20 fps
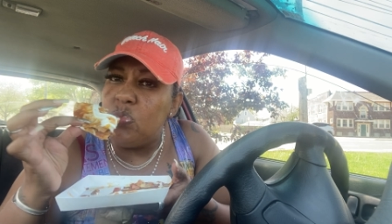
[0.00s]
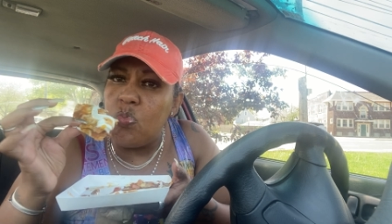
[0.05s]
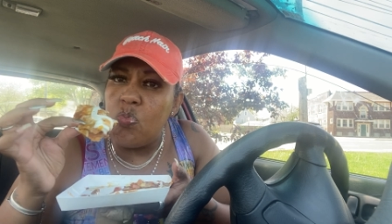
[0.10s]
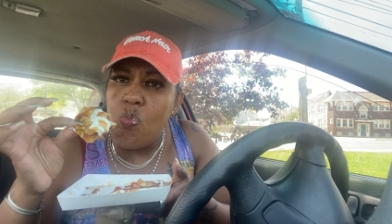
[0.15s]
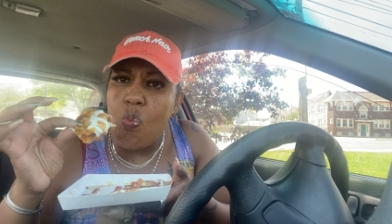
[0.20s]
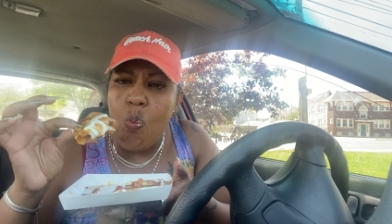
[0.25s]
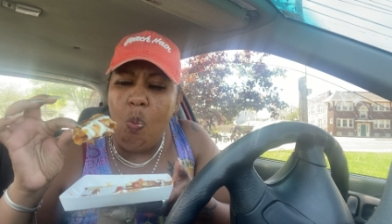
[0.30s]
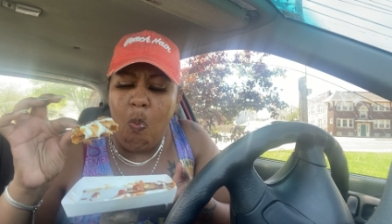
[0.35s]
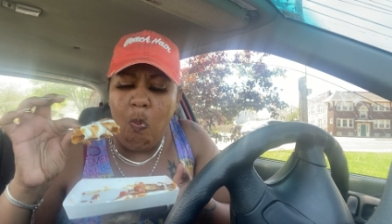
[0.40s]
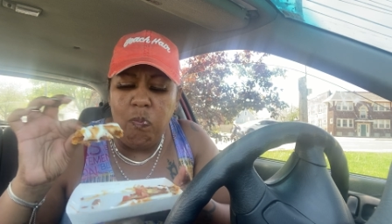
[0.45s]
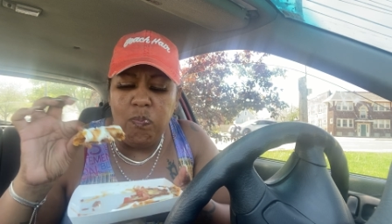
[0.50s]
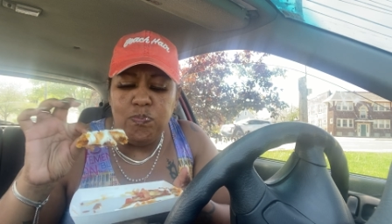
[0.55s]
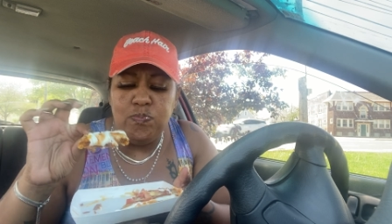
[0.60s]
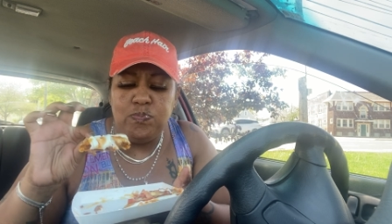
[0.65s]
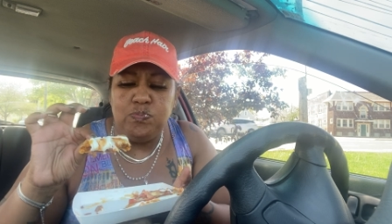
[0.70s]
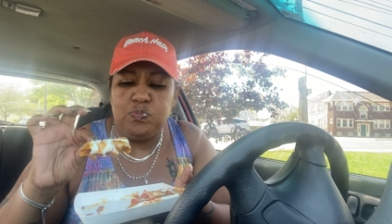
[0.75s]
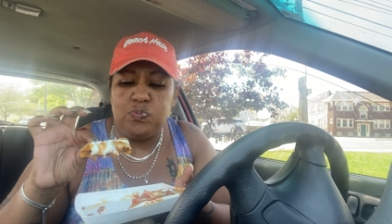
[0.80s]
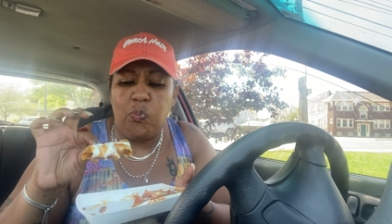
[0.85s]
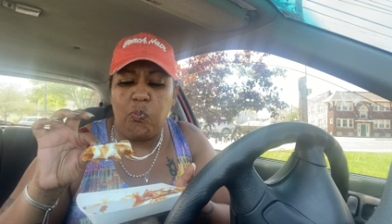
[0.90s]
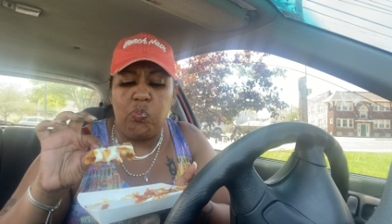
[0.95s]
Mm.
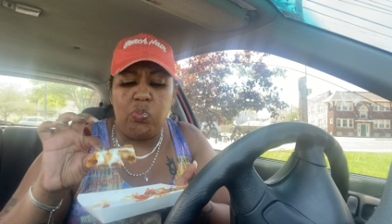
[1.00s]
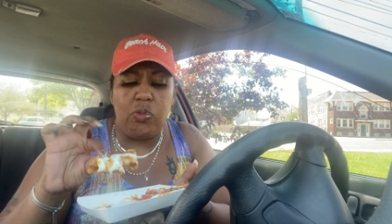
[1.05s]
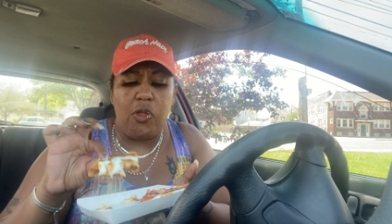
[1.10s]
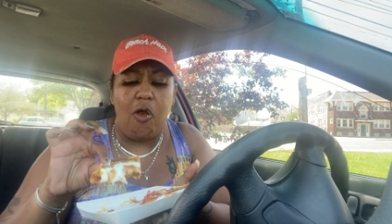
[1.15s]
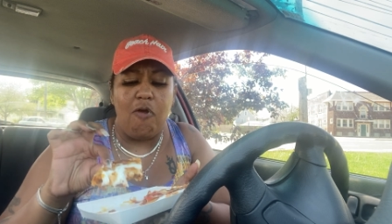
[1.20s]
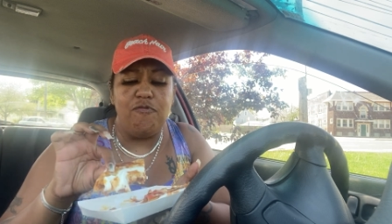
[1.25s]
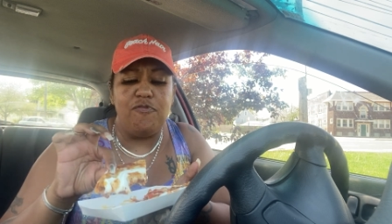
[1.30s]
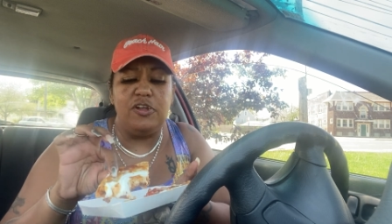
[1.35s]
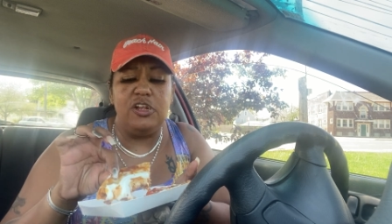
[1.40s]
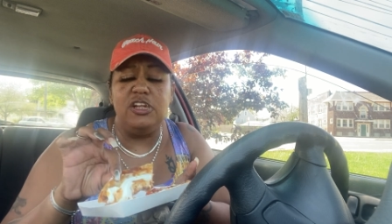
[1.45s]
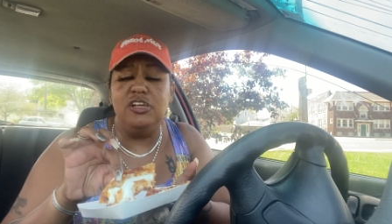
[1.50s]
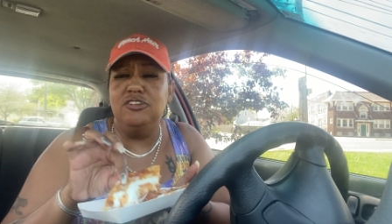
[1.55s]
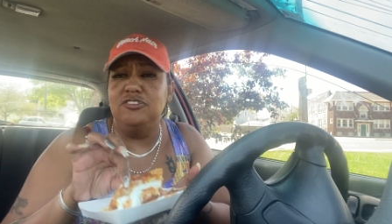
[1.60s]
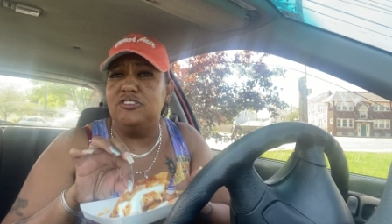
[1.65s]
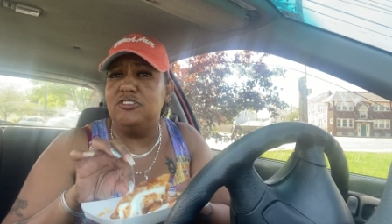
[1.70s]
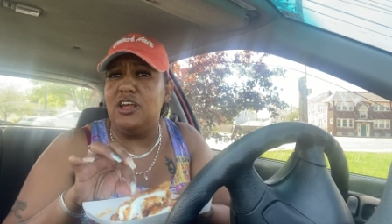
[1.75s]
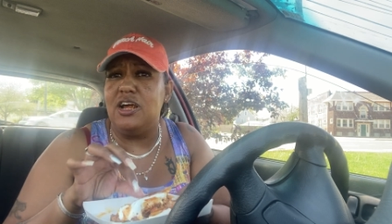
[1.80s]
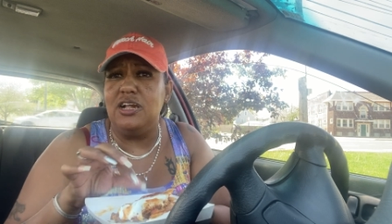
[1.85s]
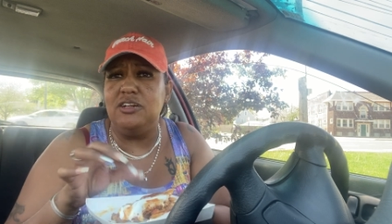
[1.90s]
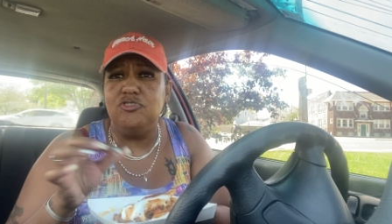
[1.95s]
For
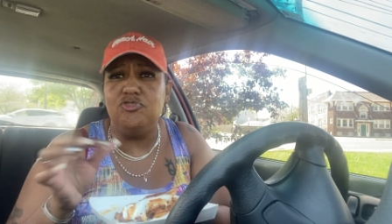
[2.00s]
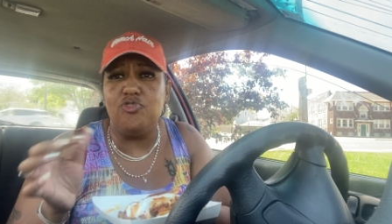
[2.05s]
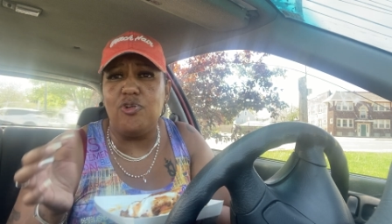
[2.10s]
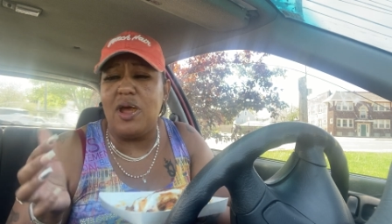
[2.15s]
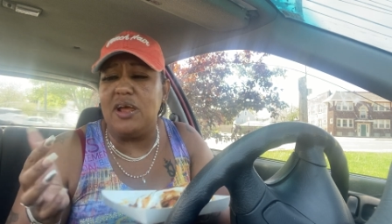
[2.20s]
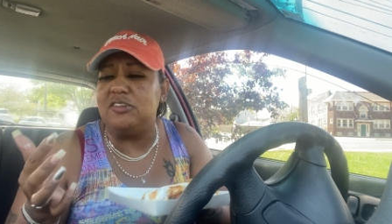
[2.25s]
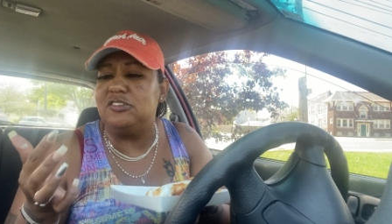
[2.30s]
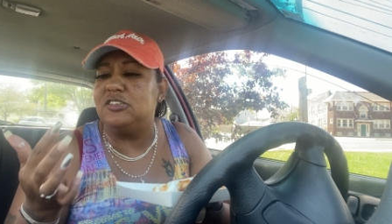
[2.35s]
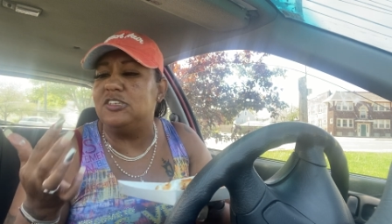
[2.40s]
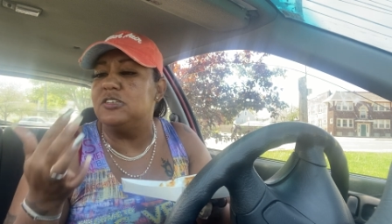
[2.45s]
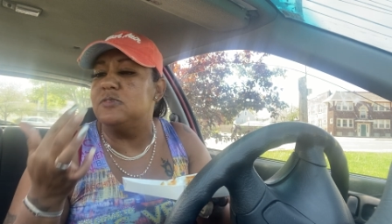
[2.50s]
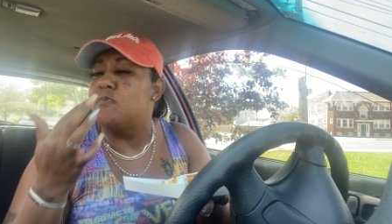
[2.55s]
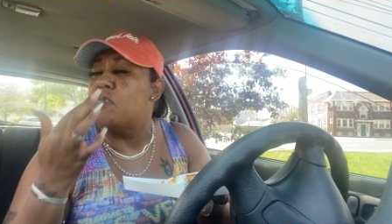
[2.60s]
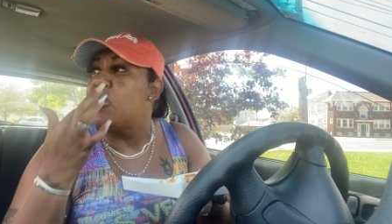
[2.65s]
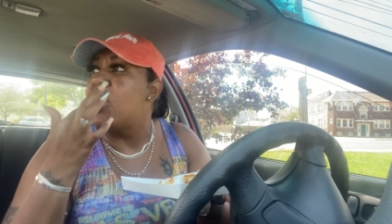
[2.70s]
these sundresses.